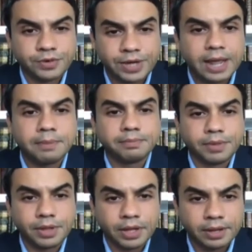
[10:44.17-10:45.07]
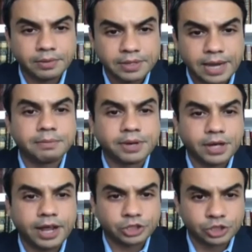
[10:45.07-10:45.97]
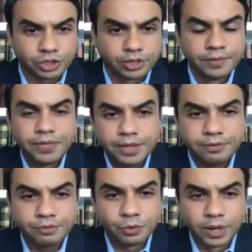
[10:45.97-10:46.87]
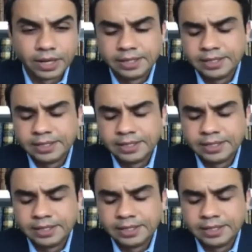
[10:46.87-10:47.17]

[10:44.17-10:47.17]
time correction, if you will.